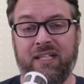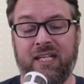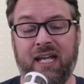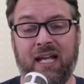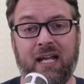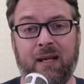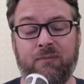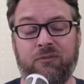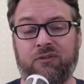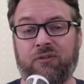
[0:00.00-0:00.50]
the
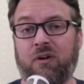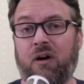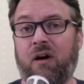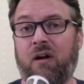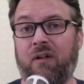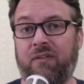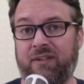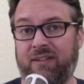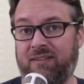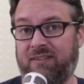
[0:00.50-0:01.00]
names for
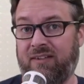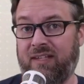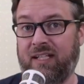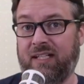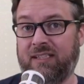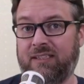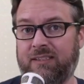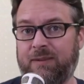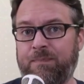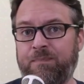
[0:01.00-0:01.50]
all these
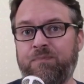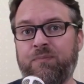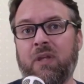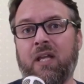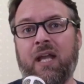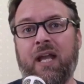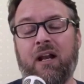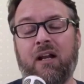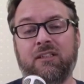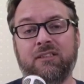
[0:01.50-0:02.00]
things.
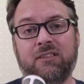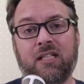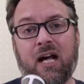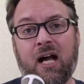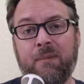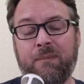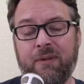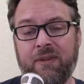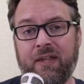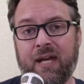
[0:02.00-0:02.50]
And on
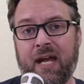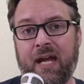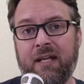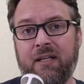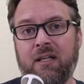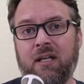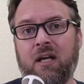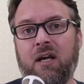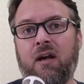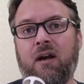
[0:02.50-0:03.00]
top of
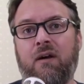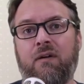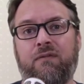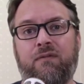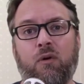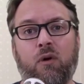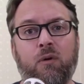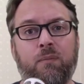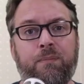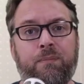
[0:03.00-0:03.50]
that,
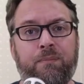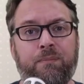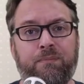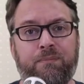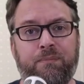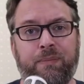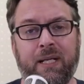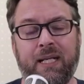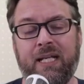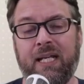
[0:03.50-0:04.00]
for
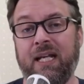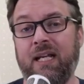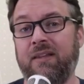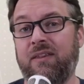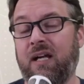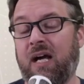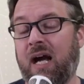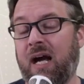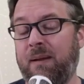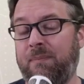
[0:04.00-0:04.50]

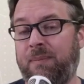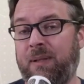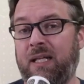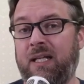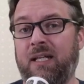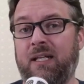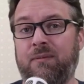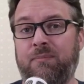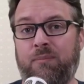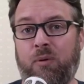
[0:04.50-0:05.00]
picking the
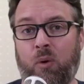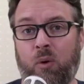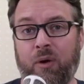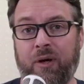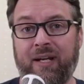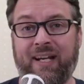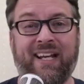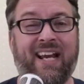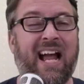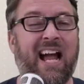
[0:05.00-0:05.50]
IP and
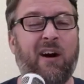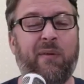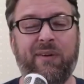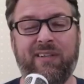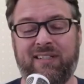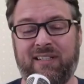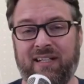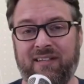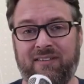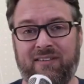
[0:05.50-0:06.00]
port and
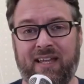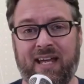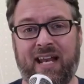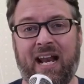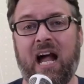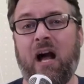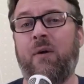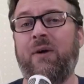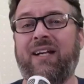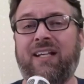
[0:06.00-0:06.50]
how it does
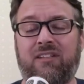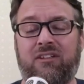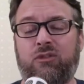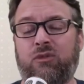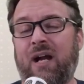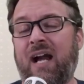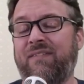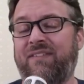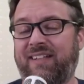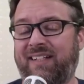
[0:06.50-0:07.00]
that, how it gets
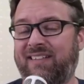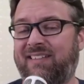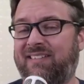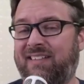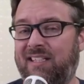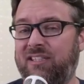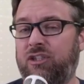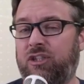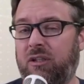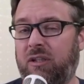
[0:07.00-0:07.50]
traffic
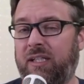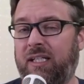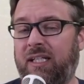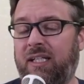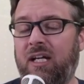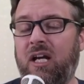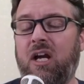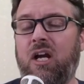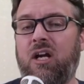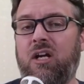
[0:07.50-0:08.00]

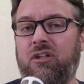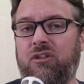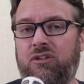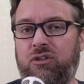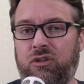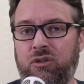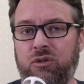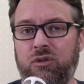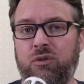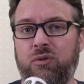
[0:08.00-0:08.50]
essentially
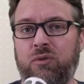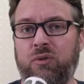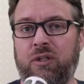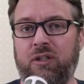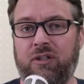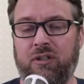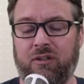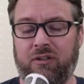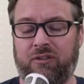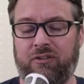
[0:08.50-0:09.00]
to
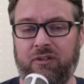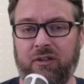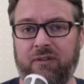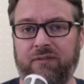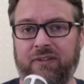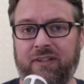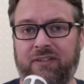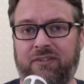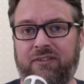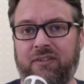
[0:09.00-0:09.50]
your
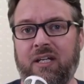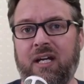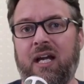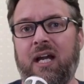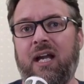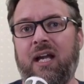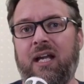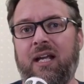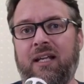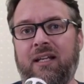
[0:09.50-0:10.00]
service
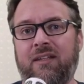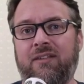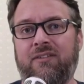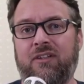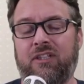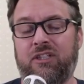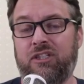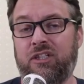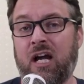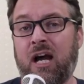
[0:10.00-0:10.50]

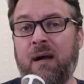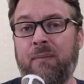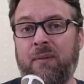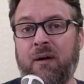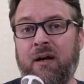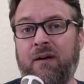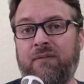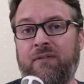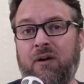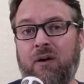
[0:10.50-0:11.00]
is the
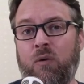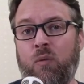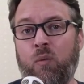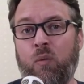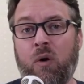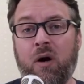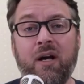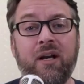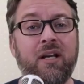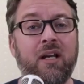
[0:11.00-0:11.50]
job of
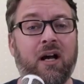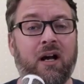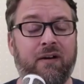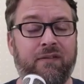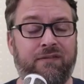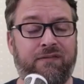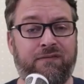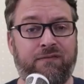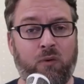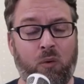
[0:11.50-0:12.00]
one
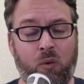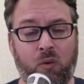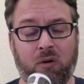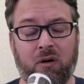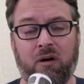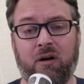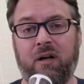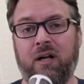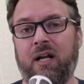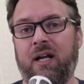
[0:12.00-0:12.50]
of
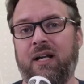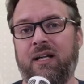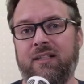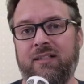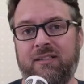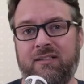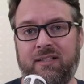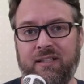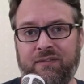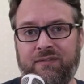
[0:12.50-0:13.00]
4
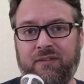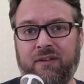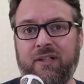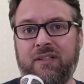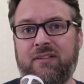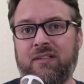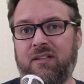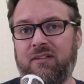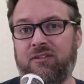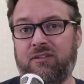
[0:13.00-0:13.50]

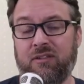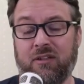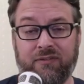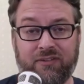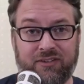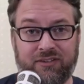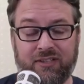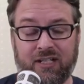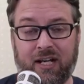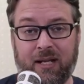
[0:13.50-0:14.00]
different
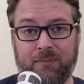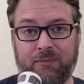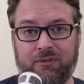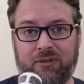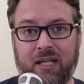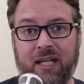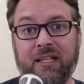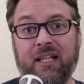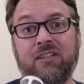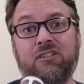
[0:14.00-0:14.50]
service
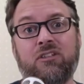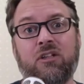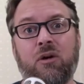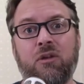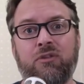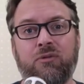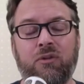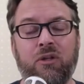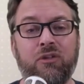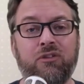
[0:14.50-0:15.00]
types. And let's
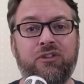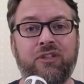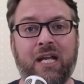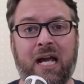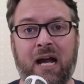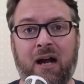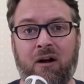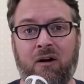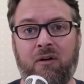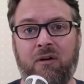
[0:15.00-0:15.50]
go through those
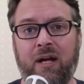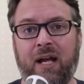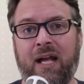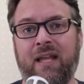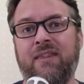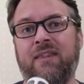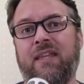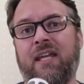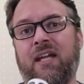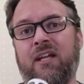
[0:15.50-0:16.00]
now,
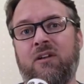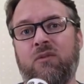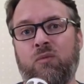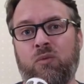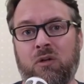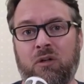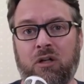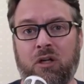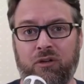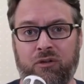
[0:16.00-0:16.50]
and
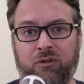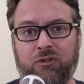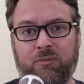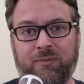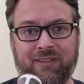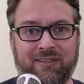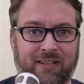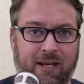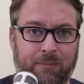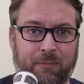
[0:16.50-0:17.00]
then we'll go through
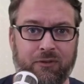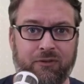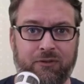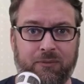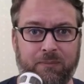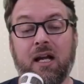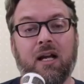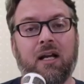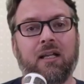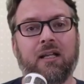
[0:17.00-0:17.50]
some
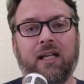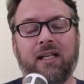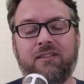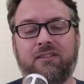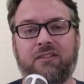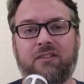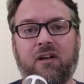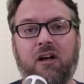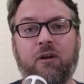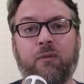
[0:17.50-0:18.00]
examples.
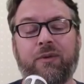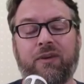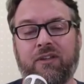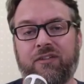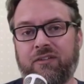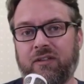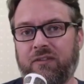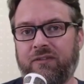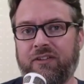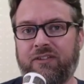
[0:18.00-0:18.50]
Let's start with
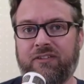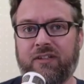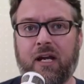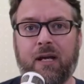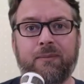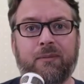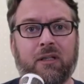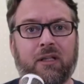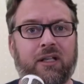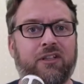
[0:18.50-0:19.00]
the service
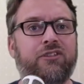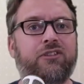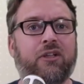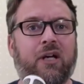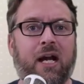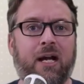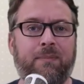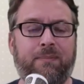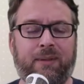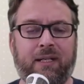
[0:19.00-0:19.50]
type
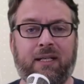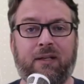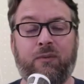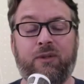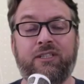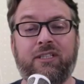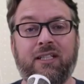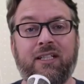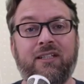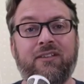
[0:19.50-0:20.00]
cluster
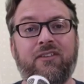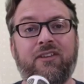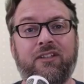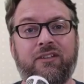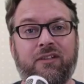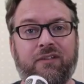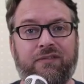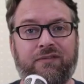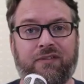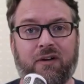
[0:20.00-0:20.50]
IP, which is
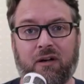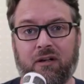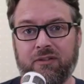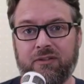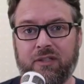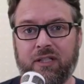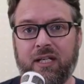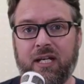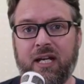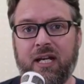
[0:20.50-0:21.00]
the
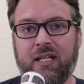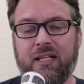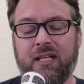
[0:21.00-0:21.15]
default.